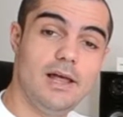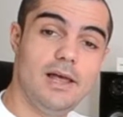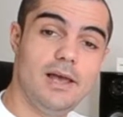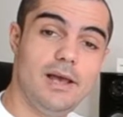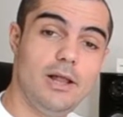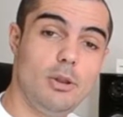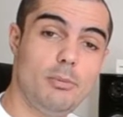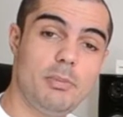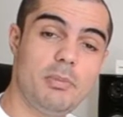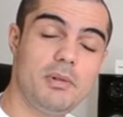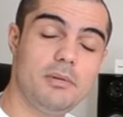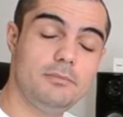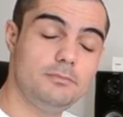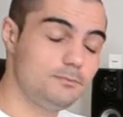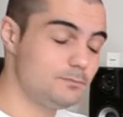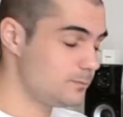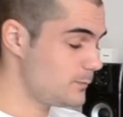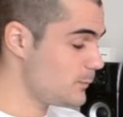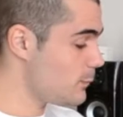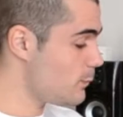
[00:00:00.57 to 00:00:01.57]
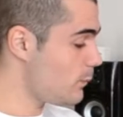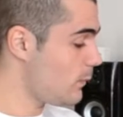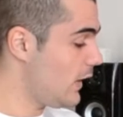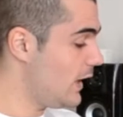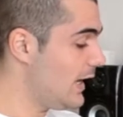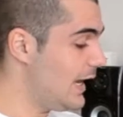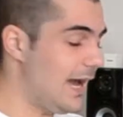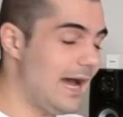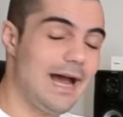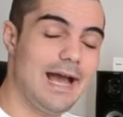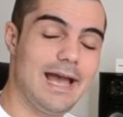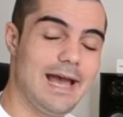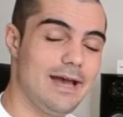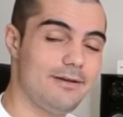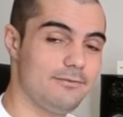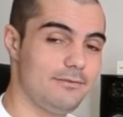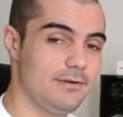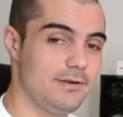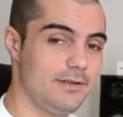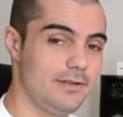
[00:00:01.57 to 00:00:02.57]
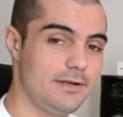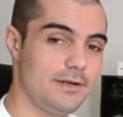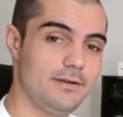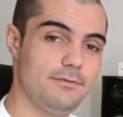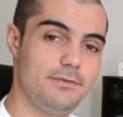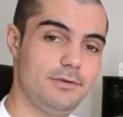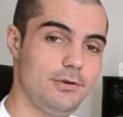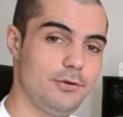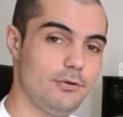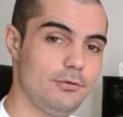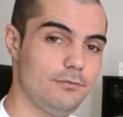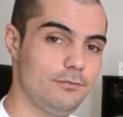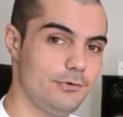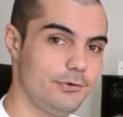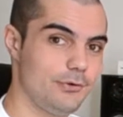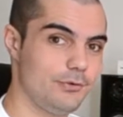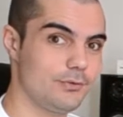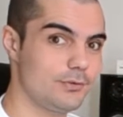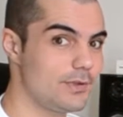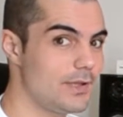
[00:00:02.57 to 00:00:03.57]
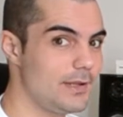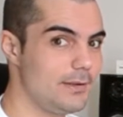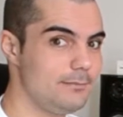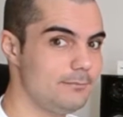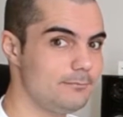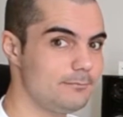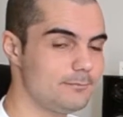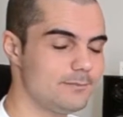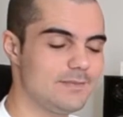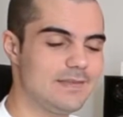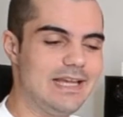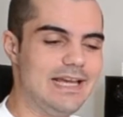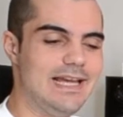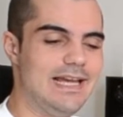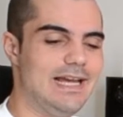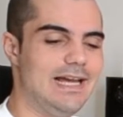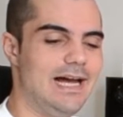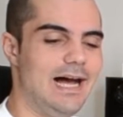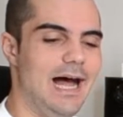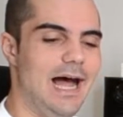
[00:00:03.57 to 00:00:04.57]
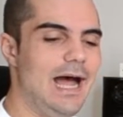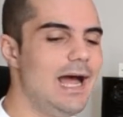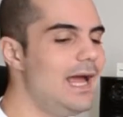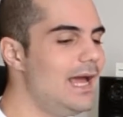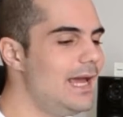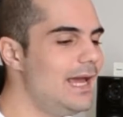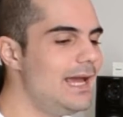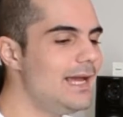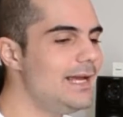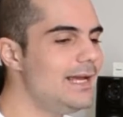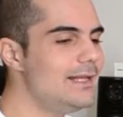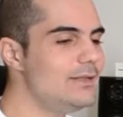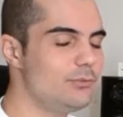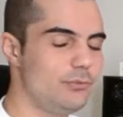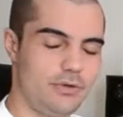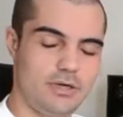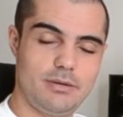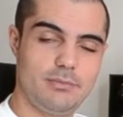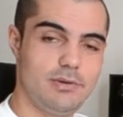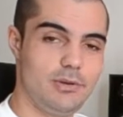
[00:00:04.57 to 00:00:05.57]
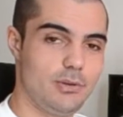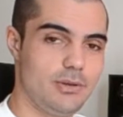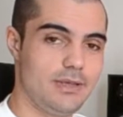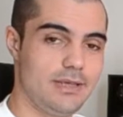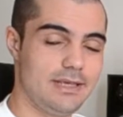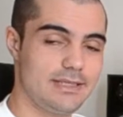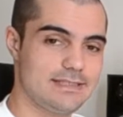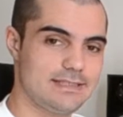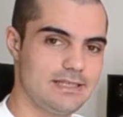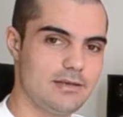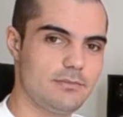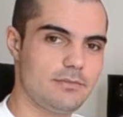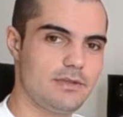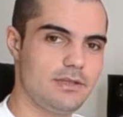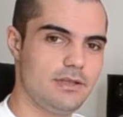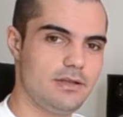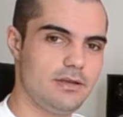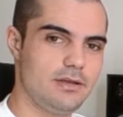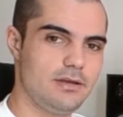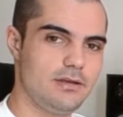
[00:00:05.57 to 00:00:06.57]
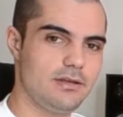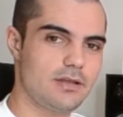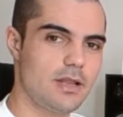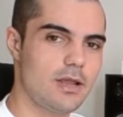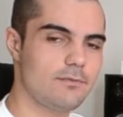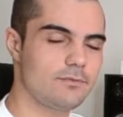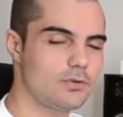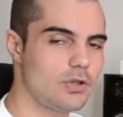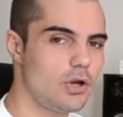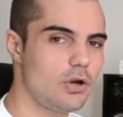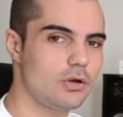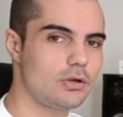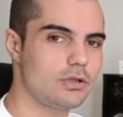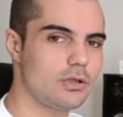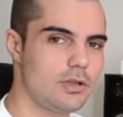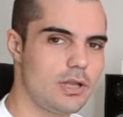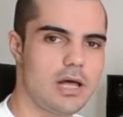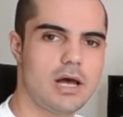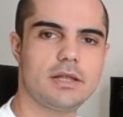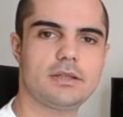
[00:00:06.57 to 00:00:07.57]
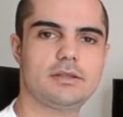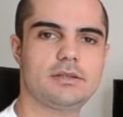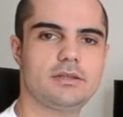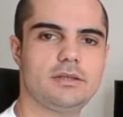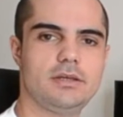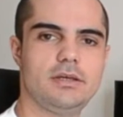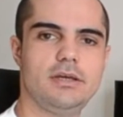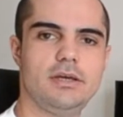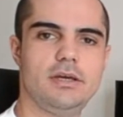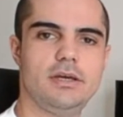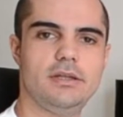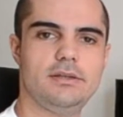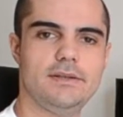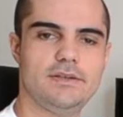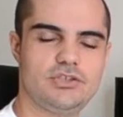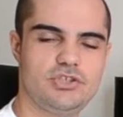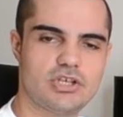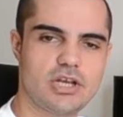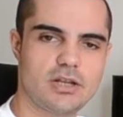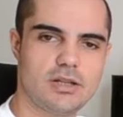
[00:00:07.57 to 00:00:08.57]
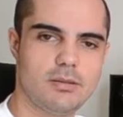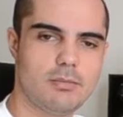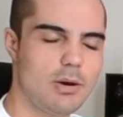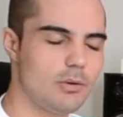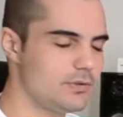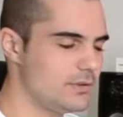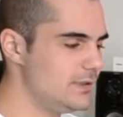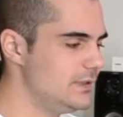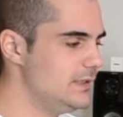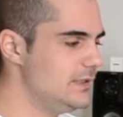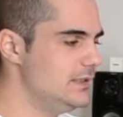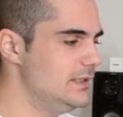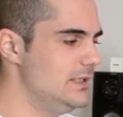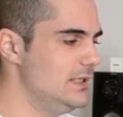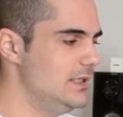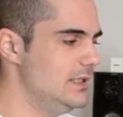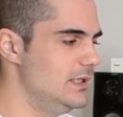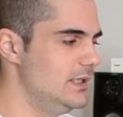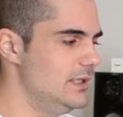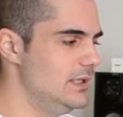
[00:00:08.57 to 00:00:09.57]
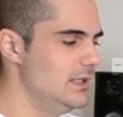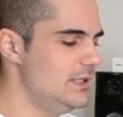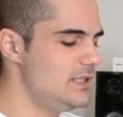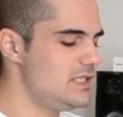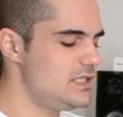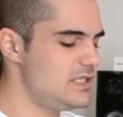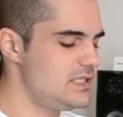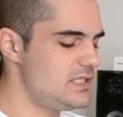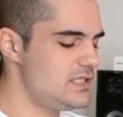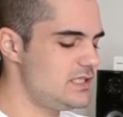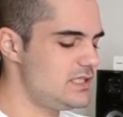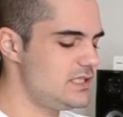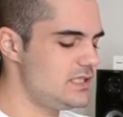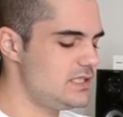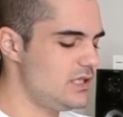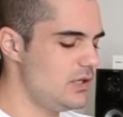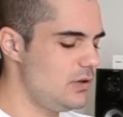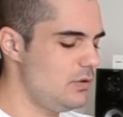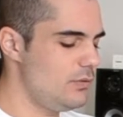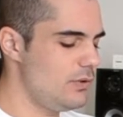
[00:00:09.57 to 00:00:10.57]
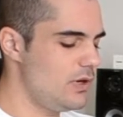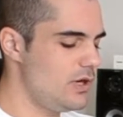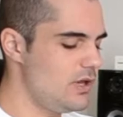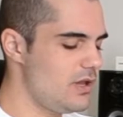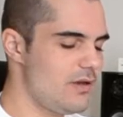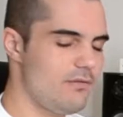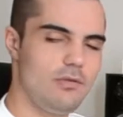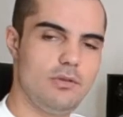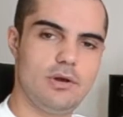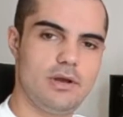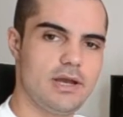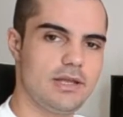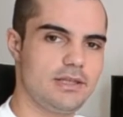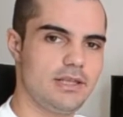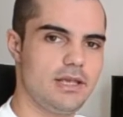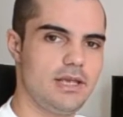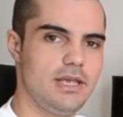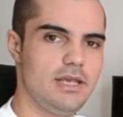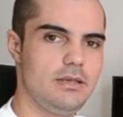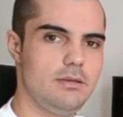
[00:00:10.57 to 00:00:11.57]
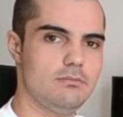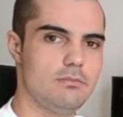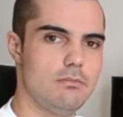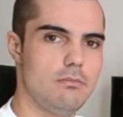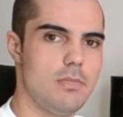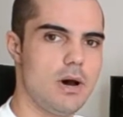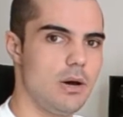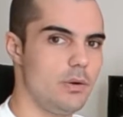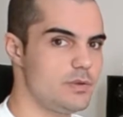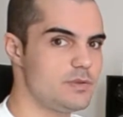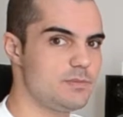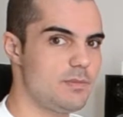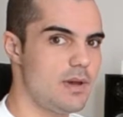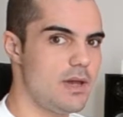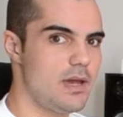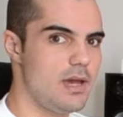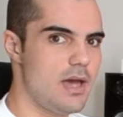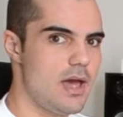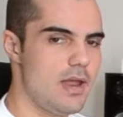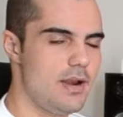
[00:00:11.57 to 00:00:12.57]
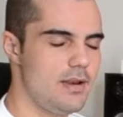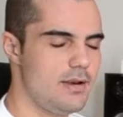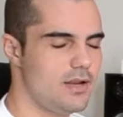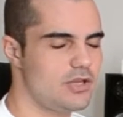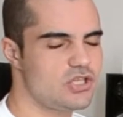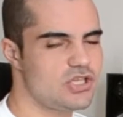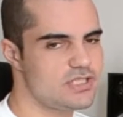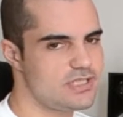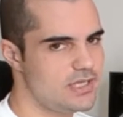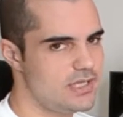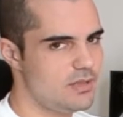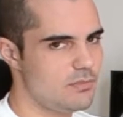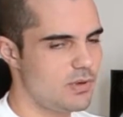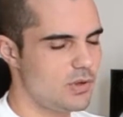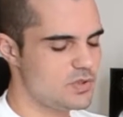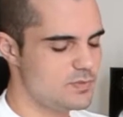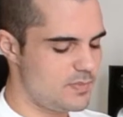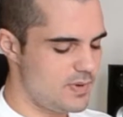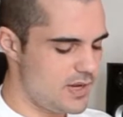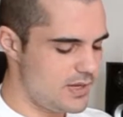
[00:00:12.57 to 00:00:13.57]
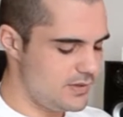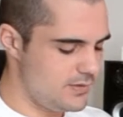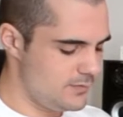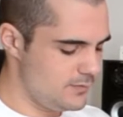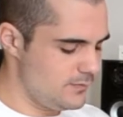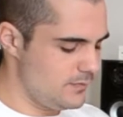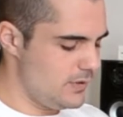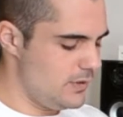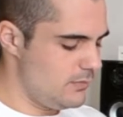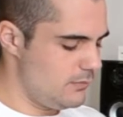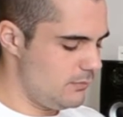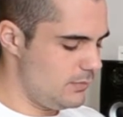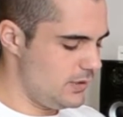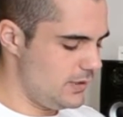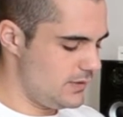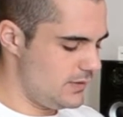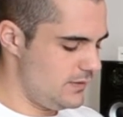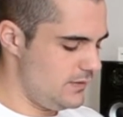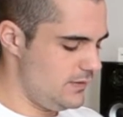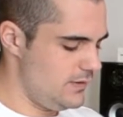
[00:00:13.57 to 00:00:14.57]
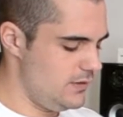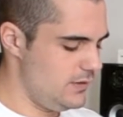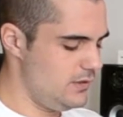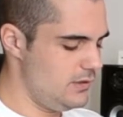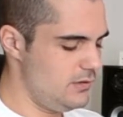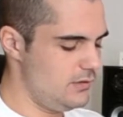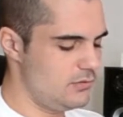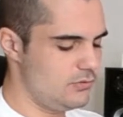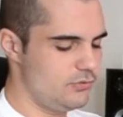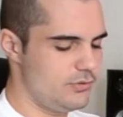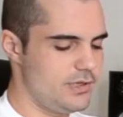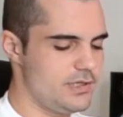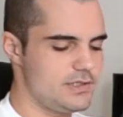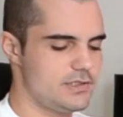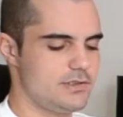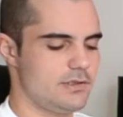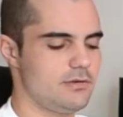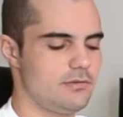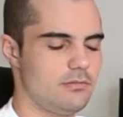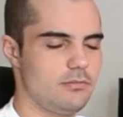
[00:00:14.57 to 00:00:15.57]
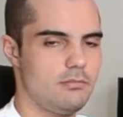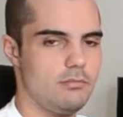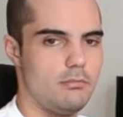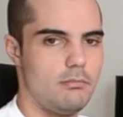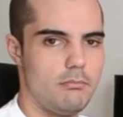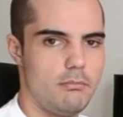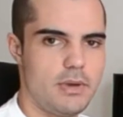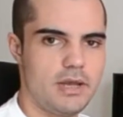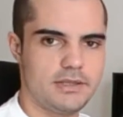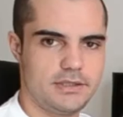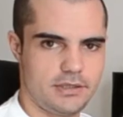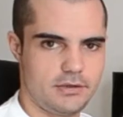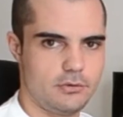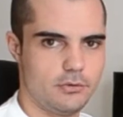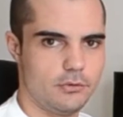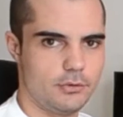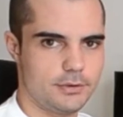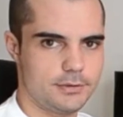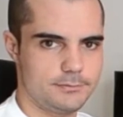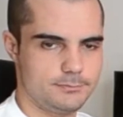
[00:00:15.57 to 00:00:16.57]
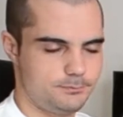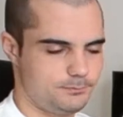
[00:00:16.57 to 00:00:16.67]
Hello people, I have another video for you today, and we're going to be looking at something that I've talked a lot in this channel about. So we're going to have a look at a mousepad, not just any mousepad, but the Razer Manticor.